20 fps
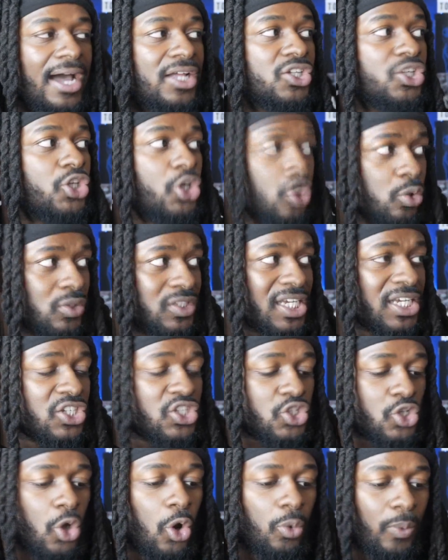Using
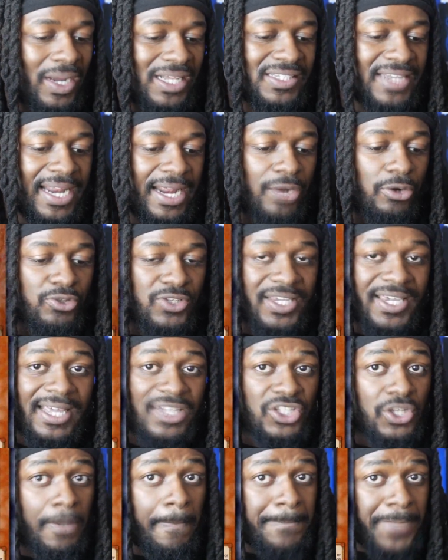Soul Resonator to get
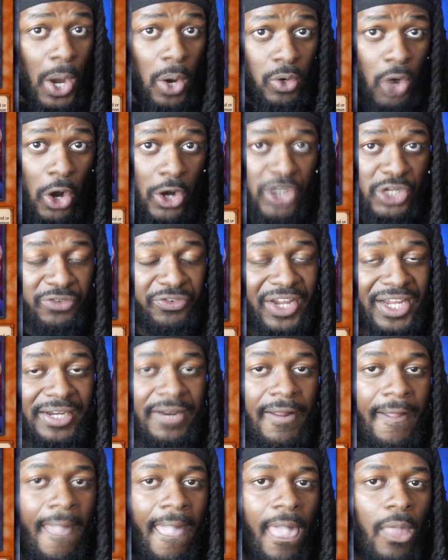to Bone Archfiend,
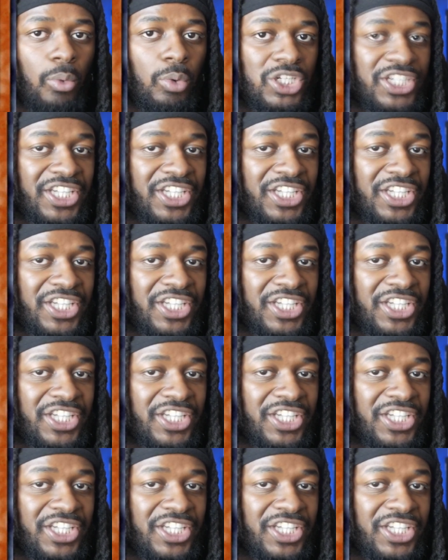which can